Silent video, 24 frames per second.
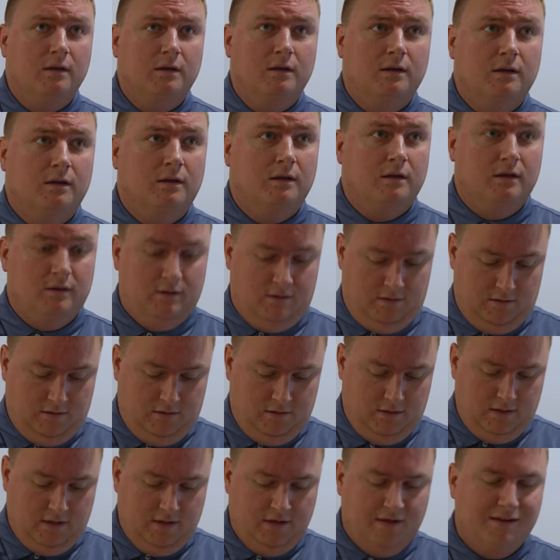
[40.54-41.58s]
Rough!
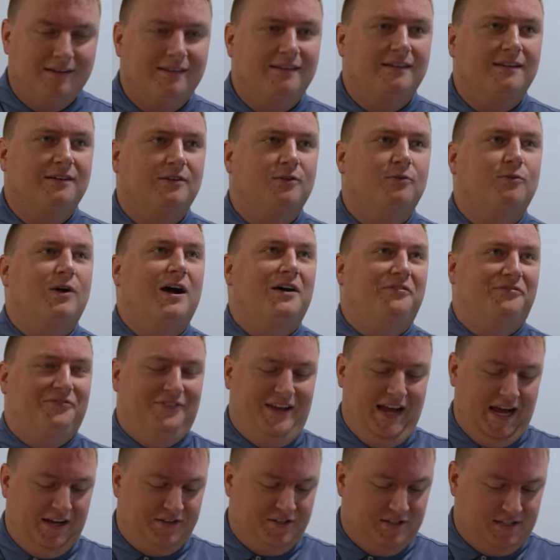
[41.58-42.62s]
Rough,
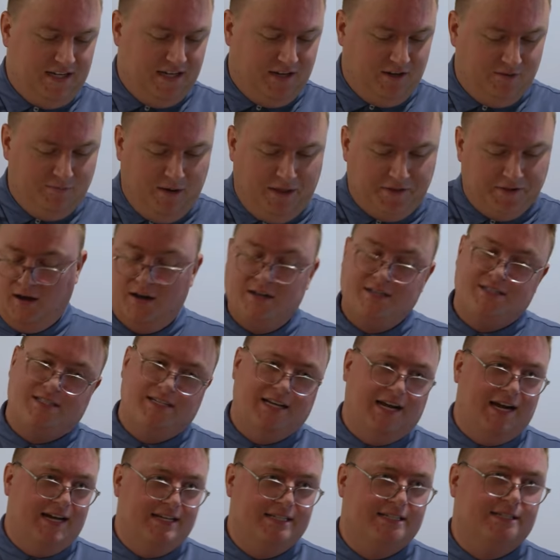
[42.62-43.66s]
yeah, just like your mother.
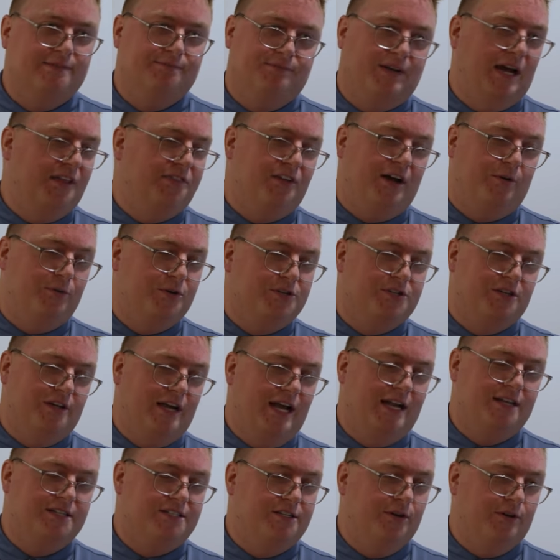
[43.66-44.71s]
Honestly, guys, I thought we should have
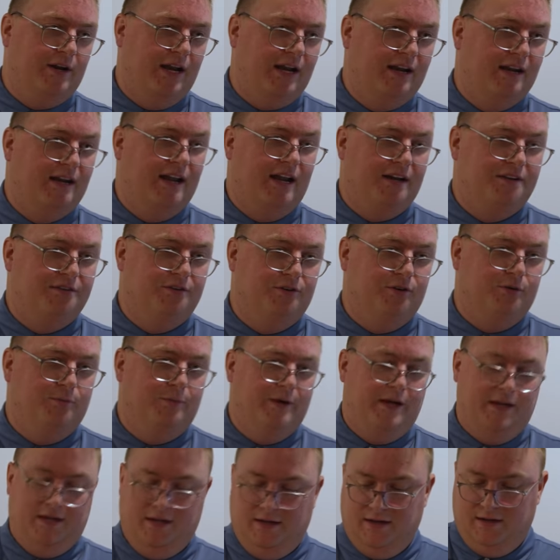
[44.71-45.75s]
had a snow day today, too,
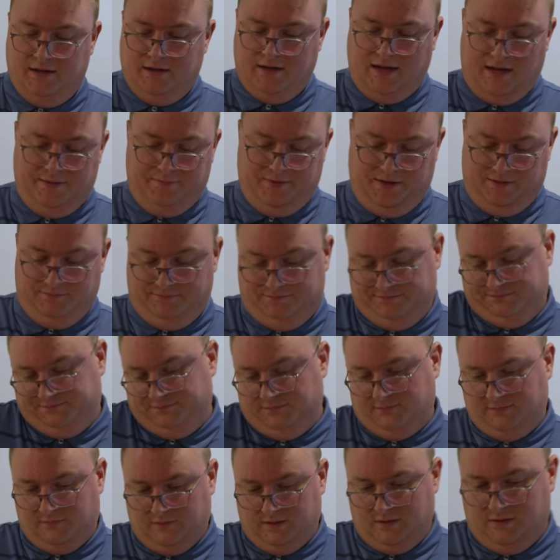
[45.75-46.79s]
but, I mean,
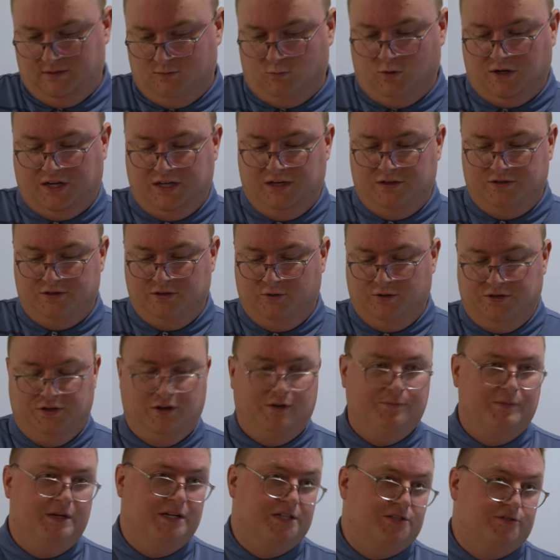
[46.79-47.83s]
what can you do when your
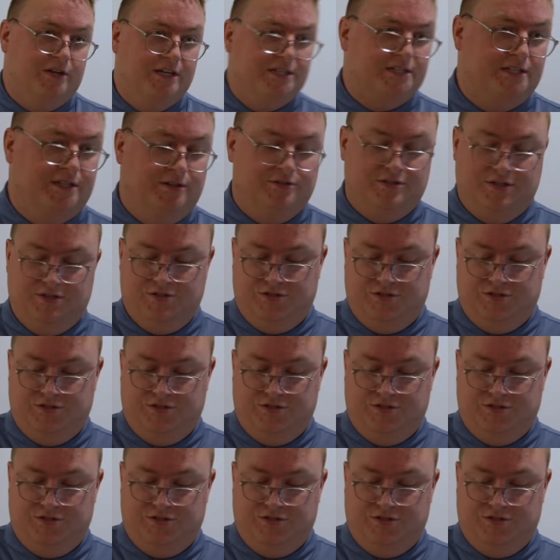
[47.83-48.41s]
administration hears a